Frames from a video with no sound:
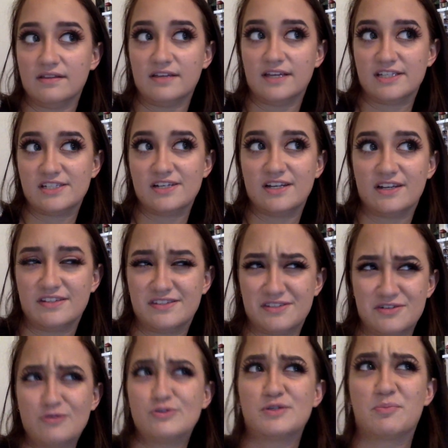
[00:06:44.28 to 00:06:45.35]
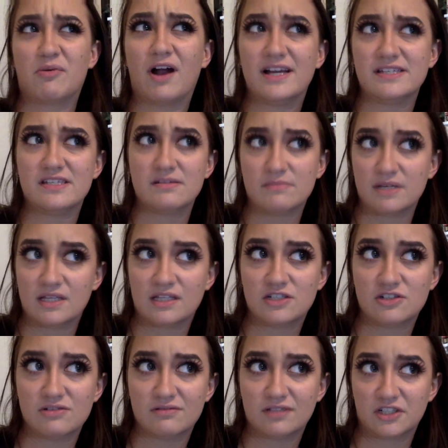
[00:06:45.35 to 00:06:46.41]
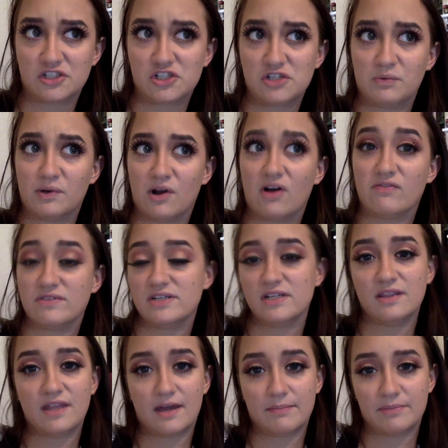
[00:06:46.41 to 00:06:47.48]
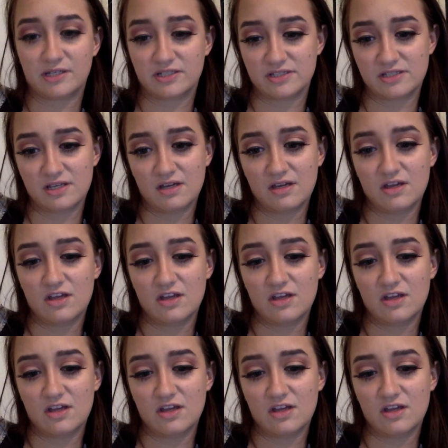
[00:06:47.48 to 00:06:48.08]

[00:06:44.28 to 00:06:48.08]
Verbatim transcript: it's it, it's no surprise to me that that she went off and did that because